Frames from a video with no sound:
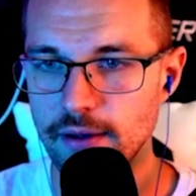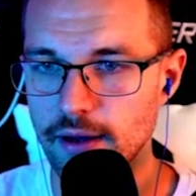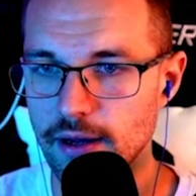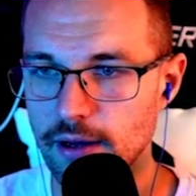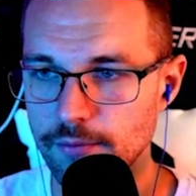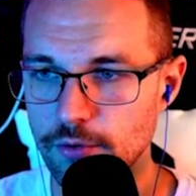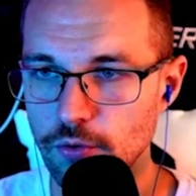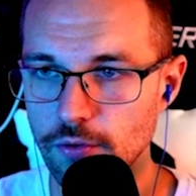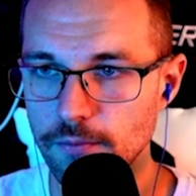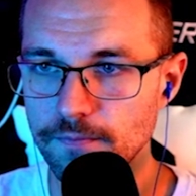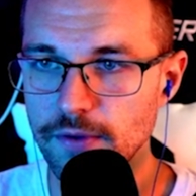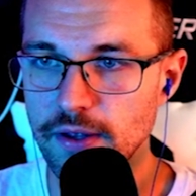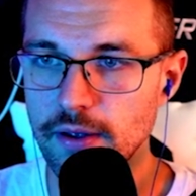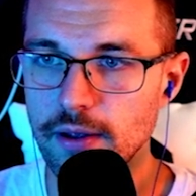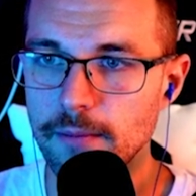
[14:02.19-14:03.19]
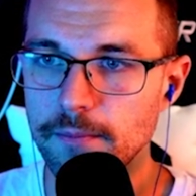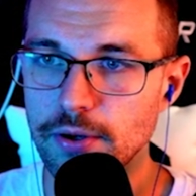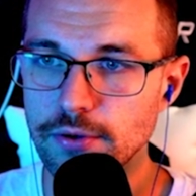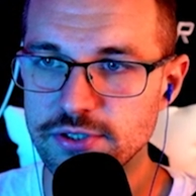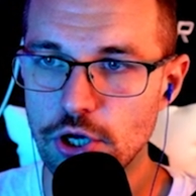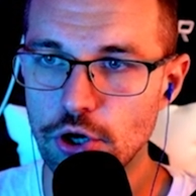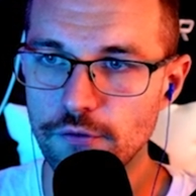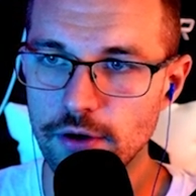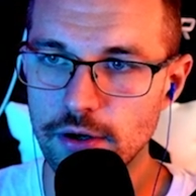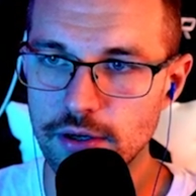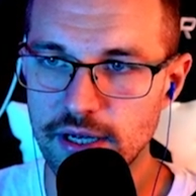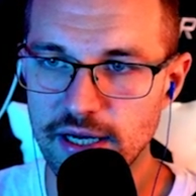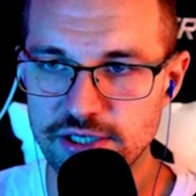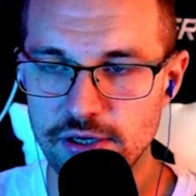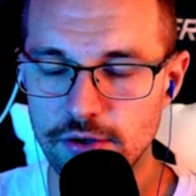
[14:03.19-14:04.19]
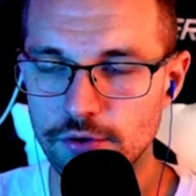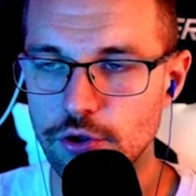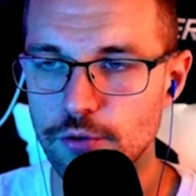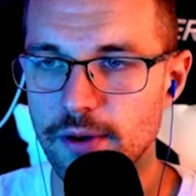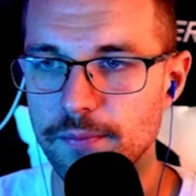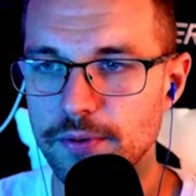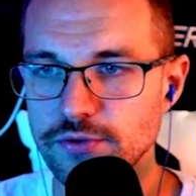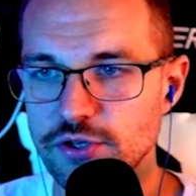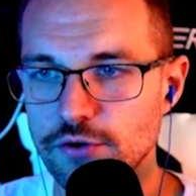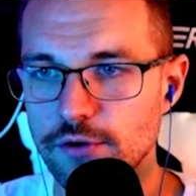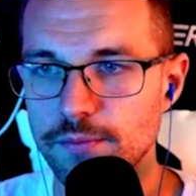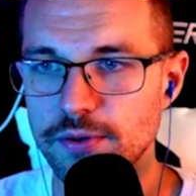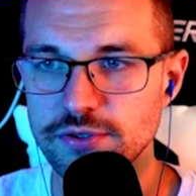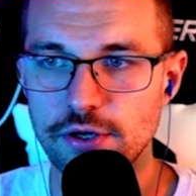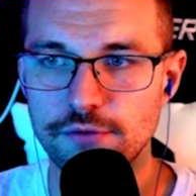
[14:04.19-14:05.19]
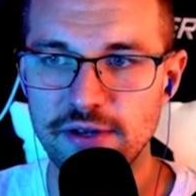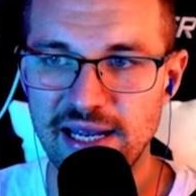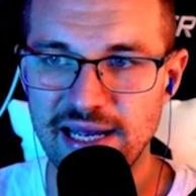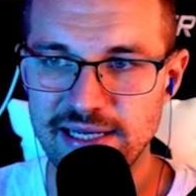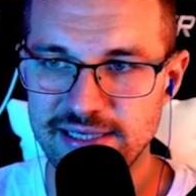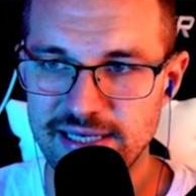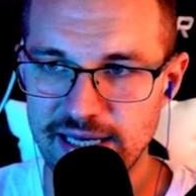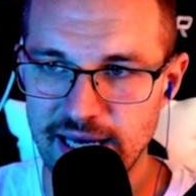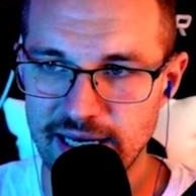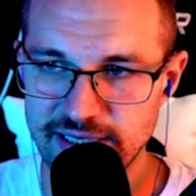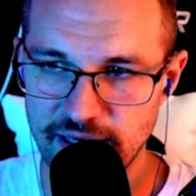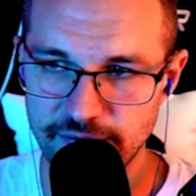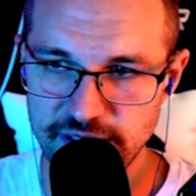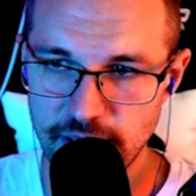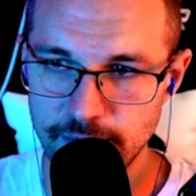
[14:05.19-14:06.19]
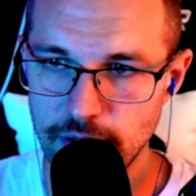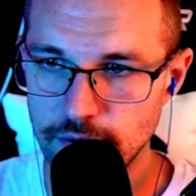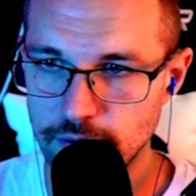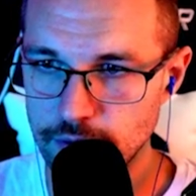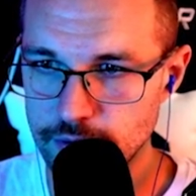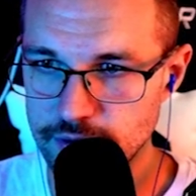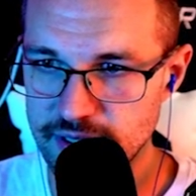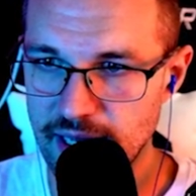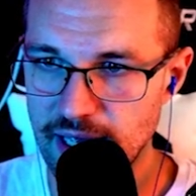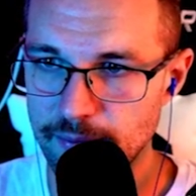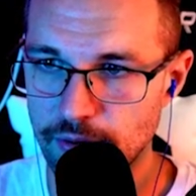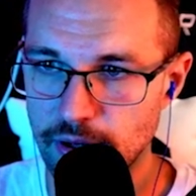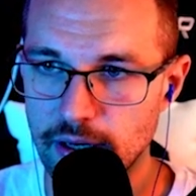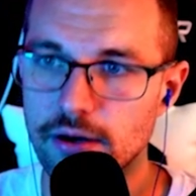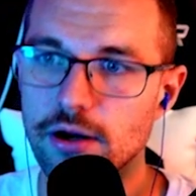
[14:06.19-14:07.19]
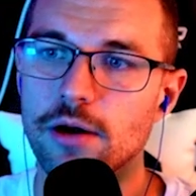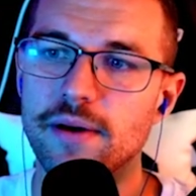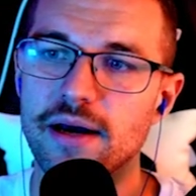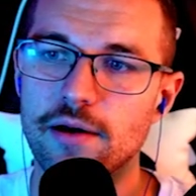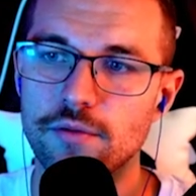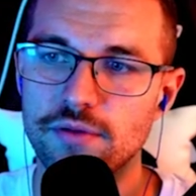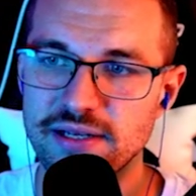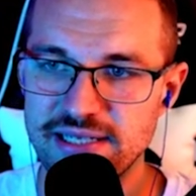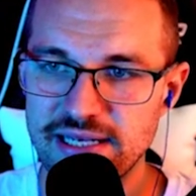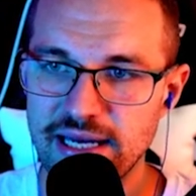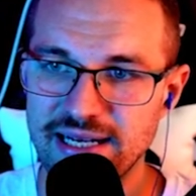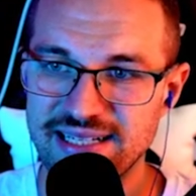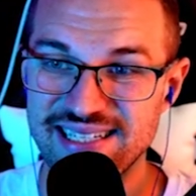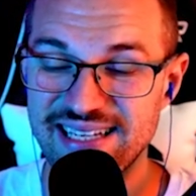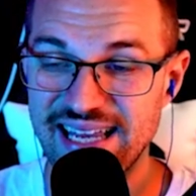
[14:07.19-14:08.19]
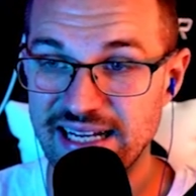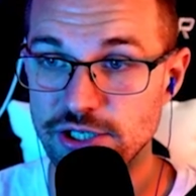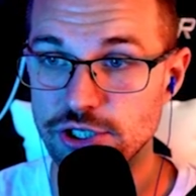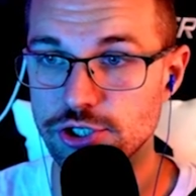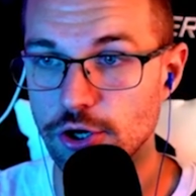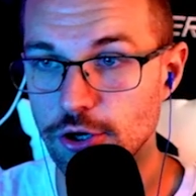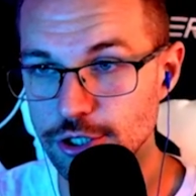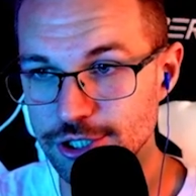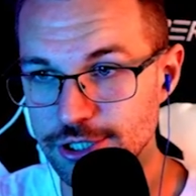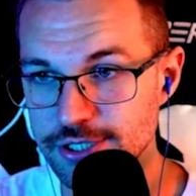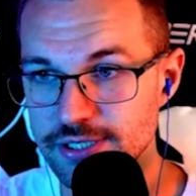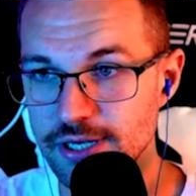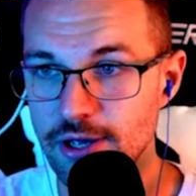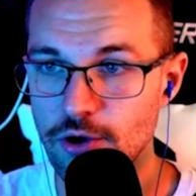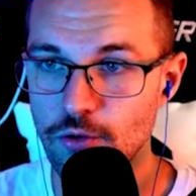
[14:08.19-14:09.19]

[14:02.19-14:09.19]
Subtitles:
Cool. Piltover, you guys should all know about Piltover. Piltover, you gain a T-Hex. Every time you lose a player combat, the T-Hex gains charges.